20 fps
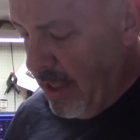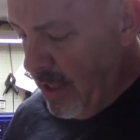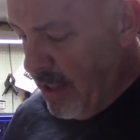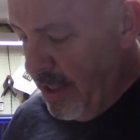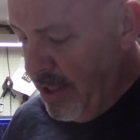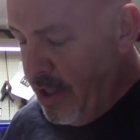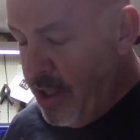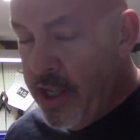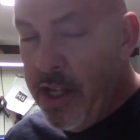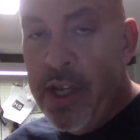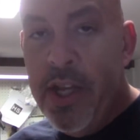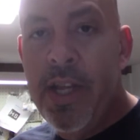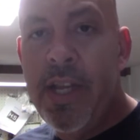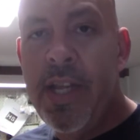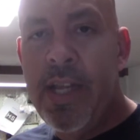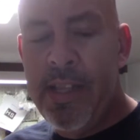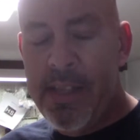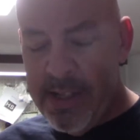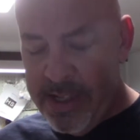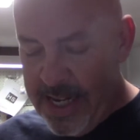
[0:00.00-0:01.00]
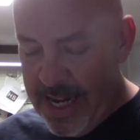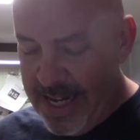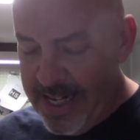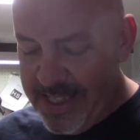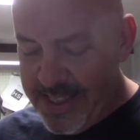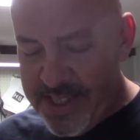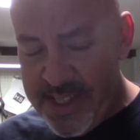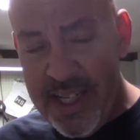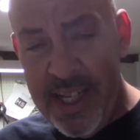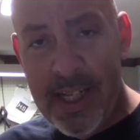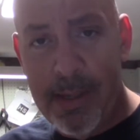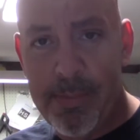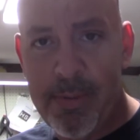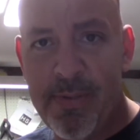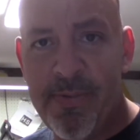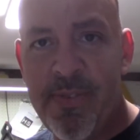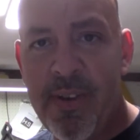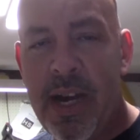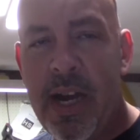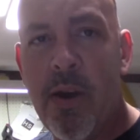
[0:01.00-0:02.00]
you, you need to kind of seal up the
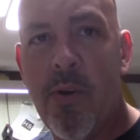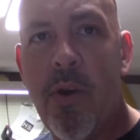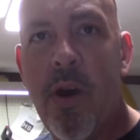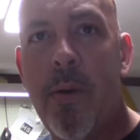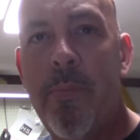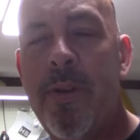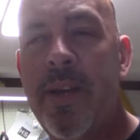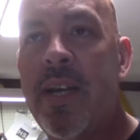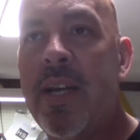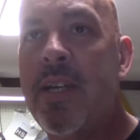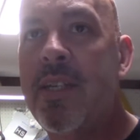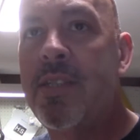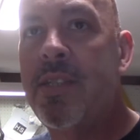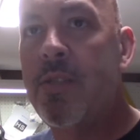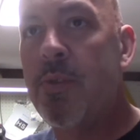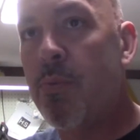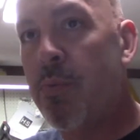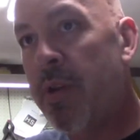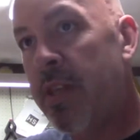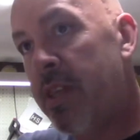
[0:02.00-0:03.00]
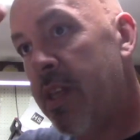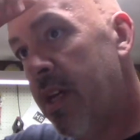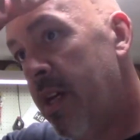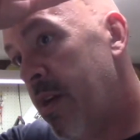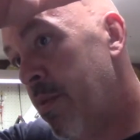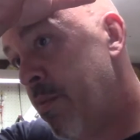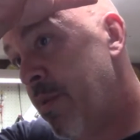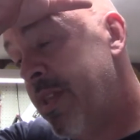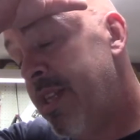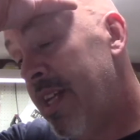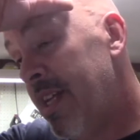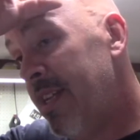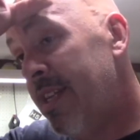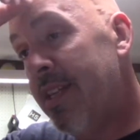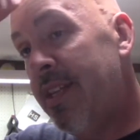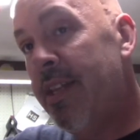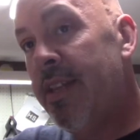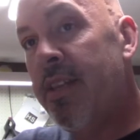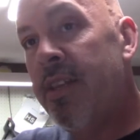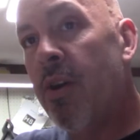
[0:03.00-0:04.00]
firewall because with the with the
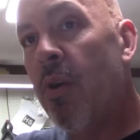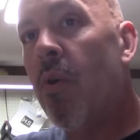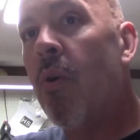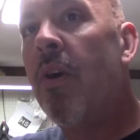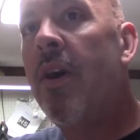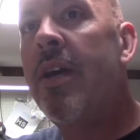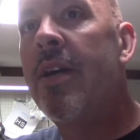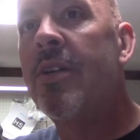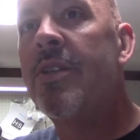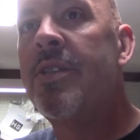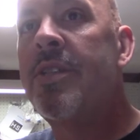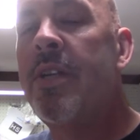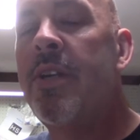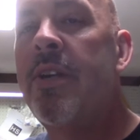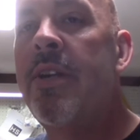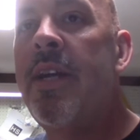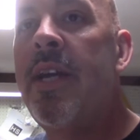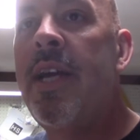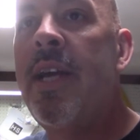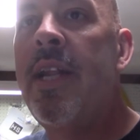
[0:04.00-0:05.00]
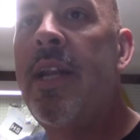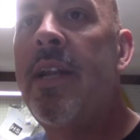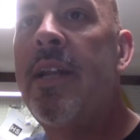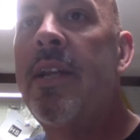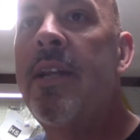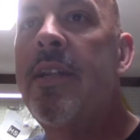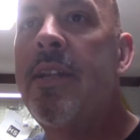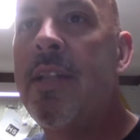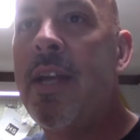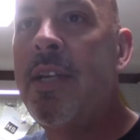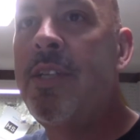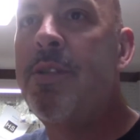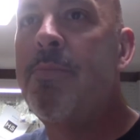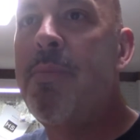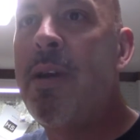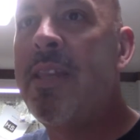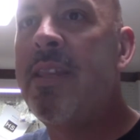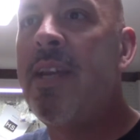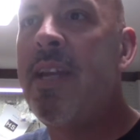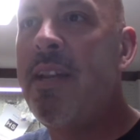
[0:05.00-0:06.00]
the oils that are in
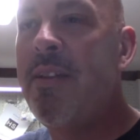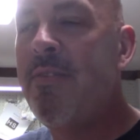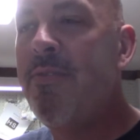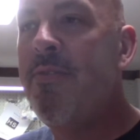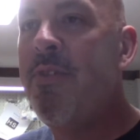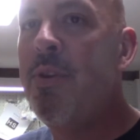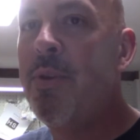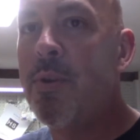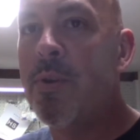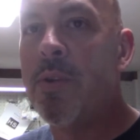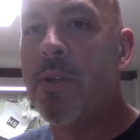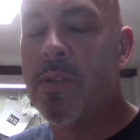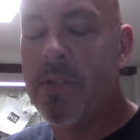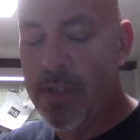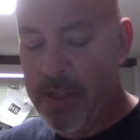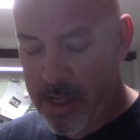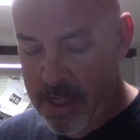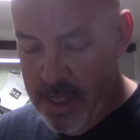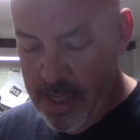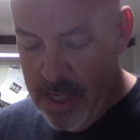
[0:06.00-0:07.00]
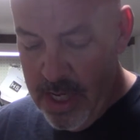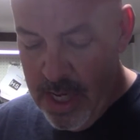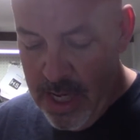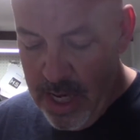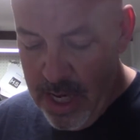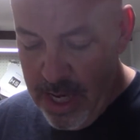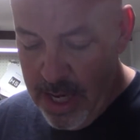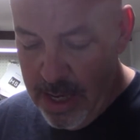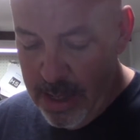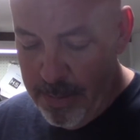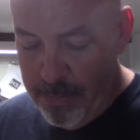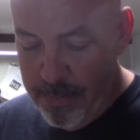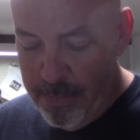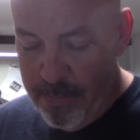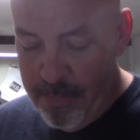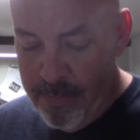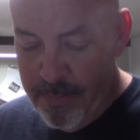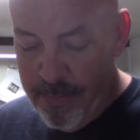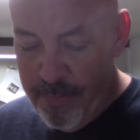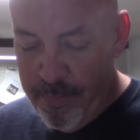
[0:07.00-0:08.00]
nitromethane fuel um,
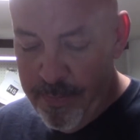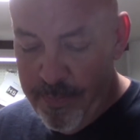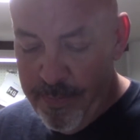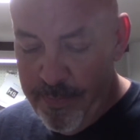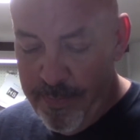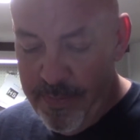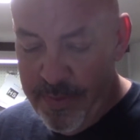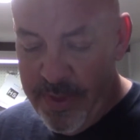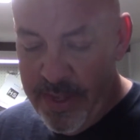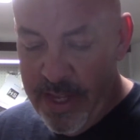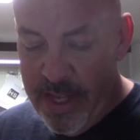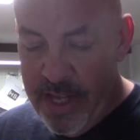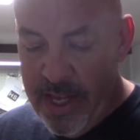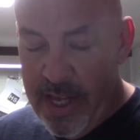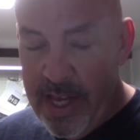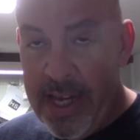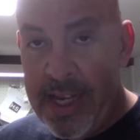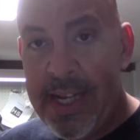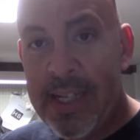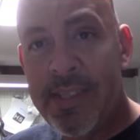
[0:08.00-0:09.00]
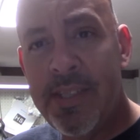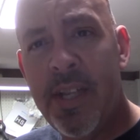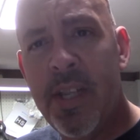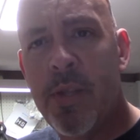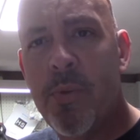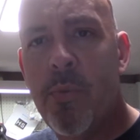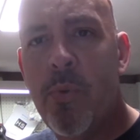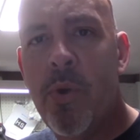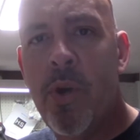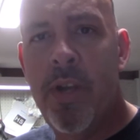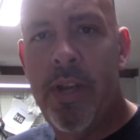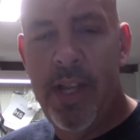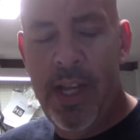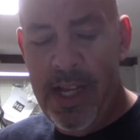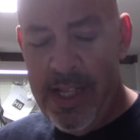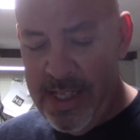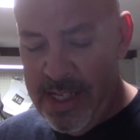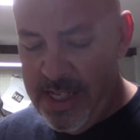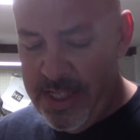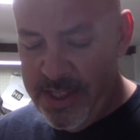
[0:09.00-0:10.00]
it gets into the wood
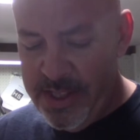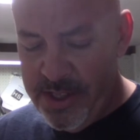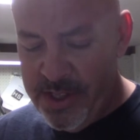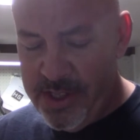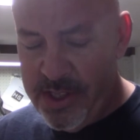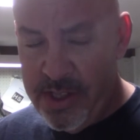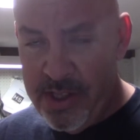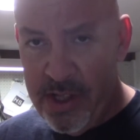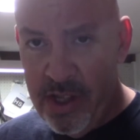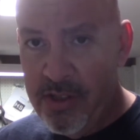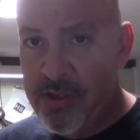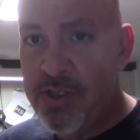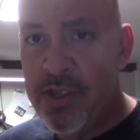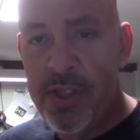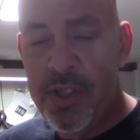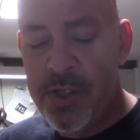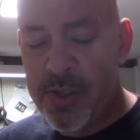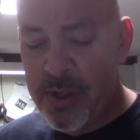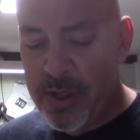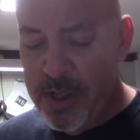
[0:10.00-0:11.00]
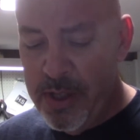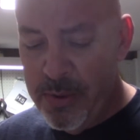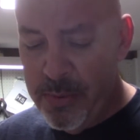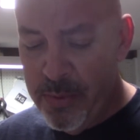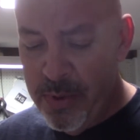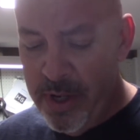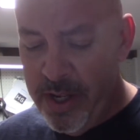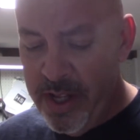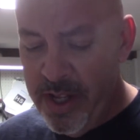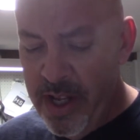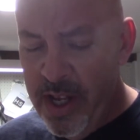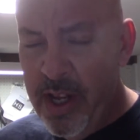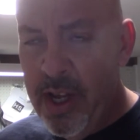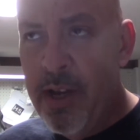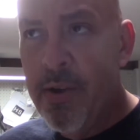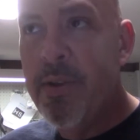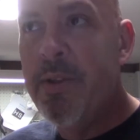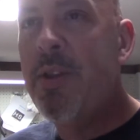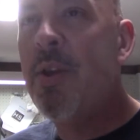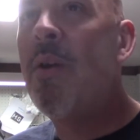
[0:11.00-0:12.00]
and then just starts destroying the wood
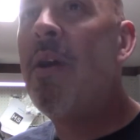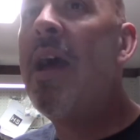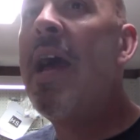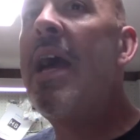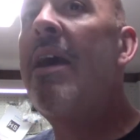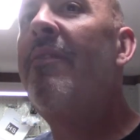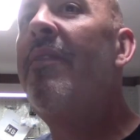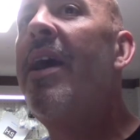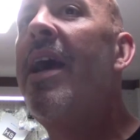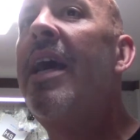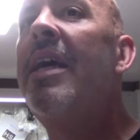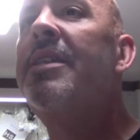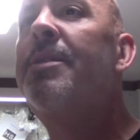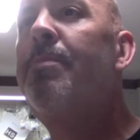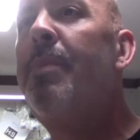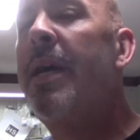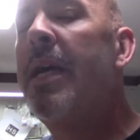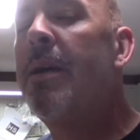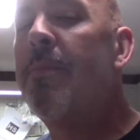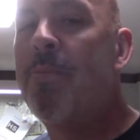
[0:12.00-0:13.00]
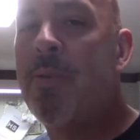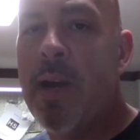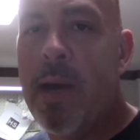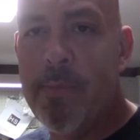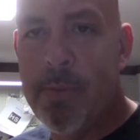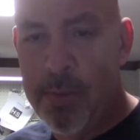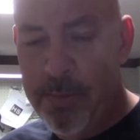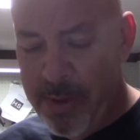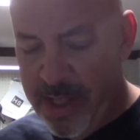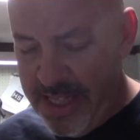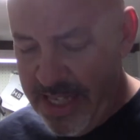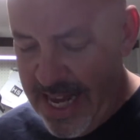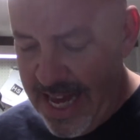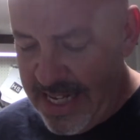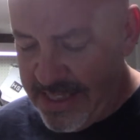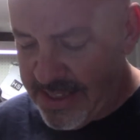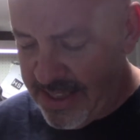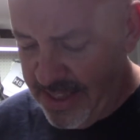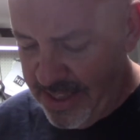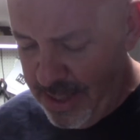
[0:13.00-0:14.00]
you don't have as big a problem with
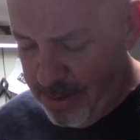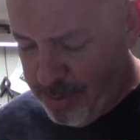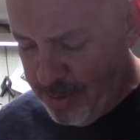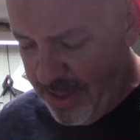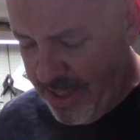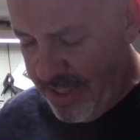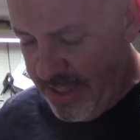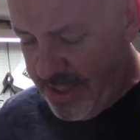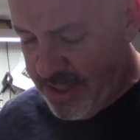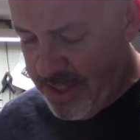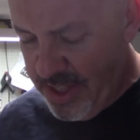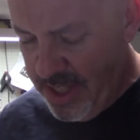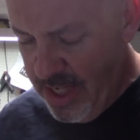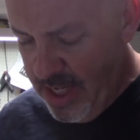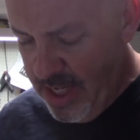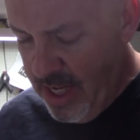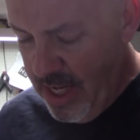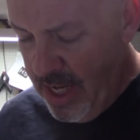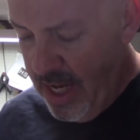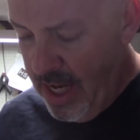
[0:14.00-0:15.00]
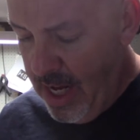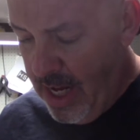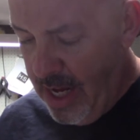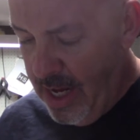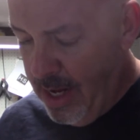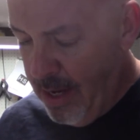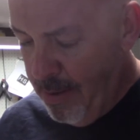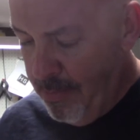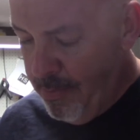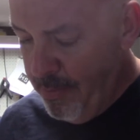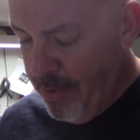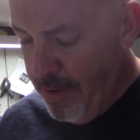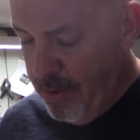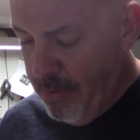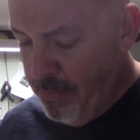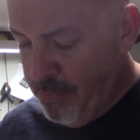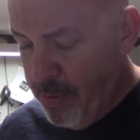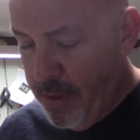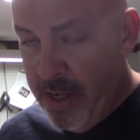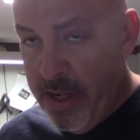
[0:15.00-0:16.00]
gasoline planes um,
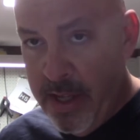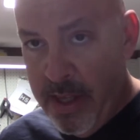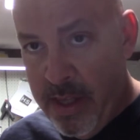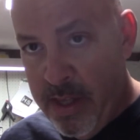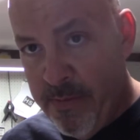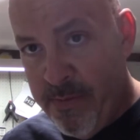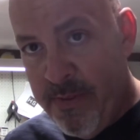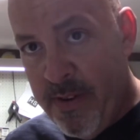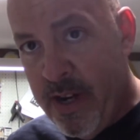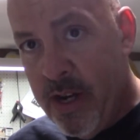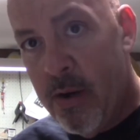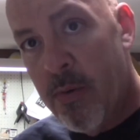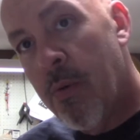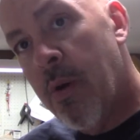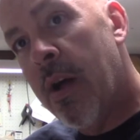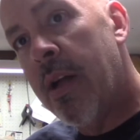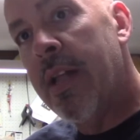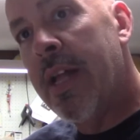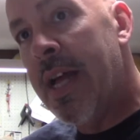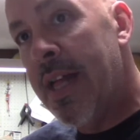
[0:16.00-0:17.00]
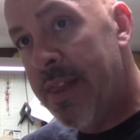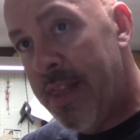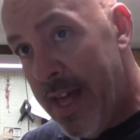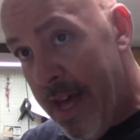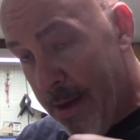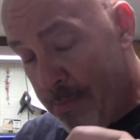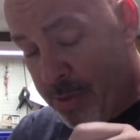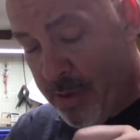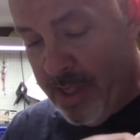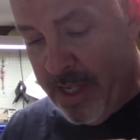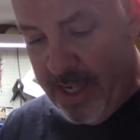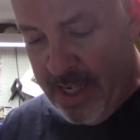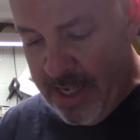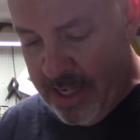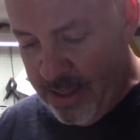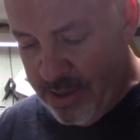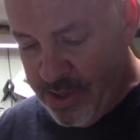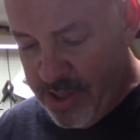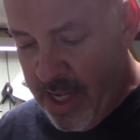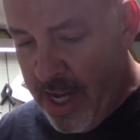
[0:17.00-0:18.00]
but the firewall on that plane
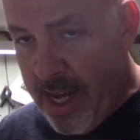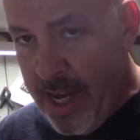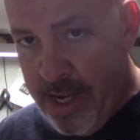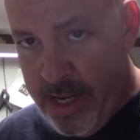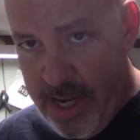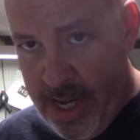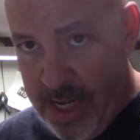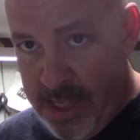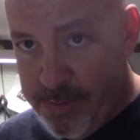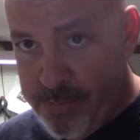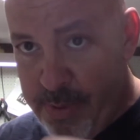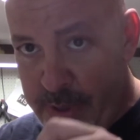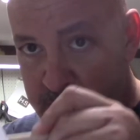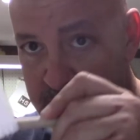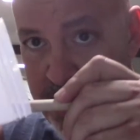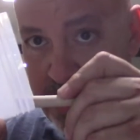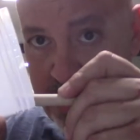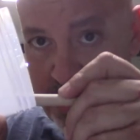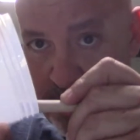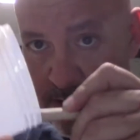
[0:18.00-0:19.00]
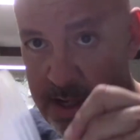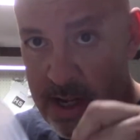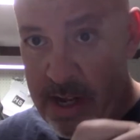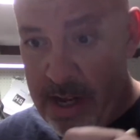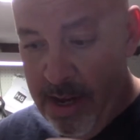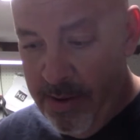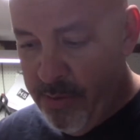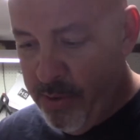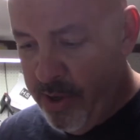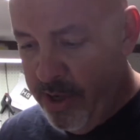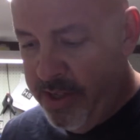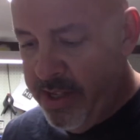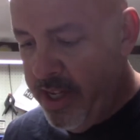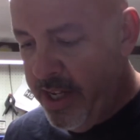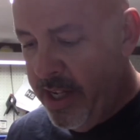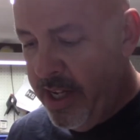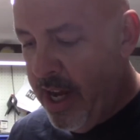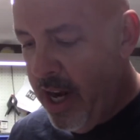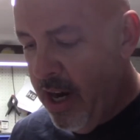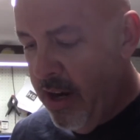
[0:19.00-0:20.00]
outside has been I've already
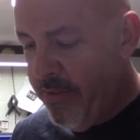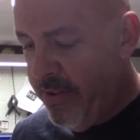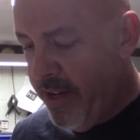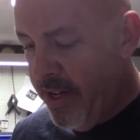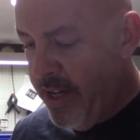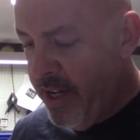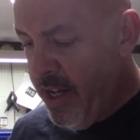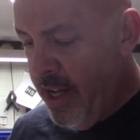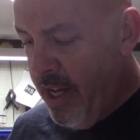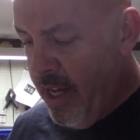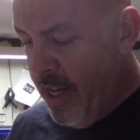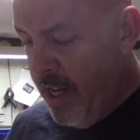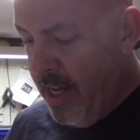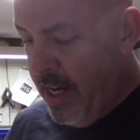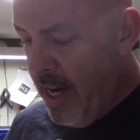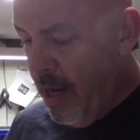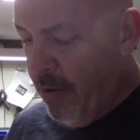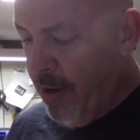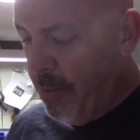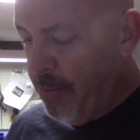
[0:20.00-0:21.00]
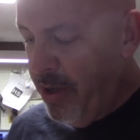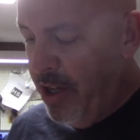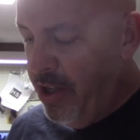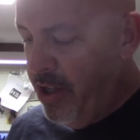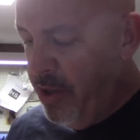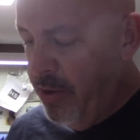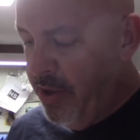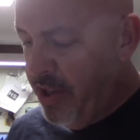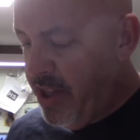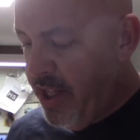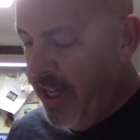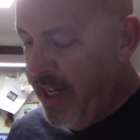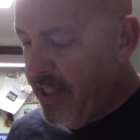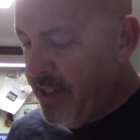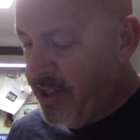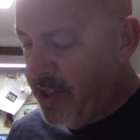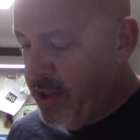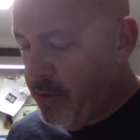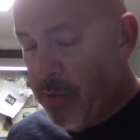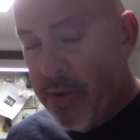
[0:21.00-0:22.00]
taken care of it now what I'm going to do with
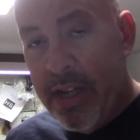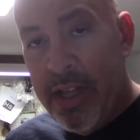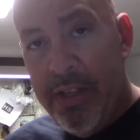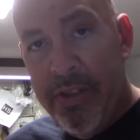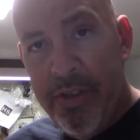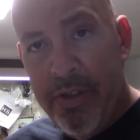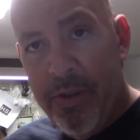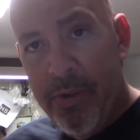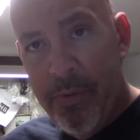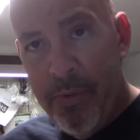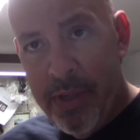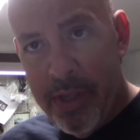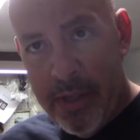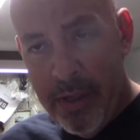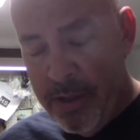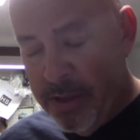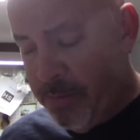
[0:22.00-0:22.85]
this is what I do with those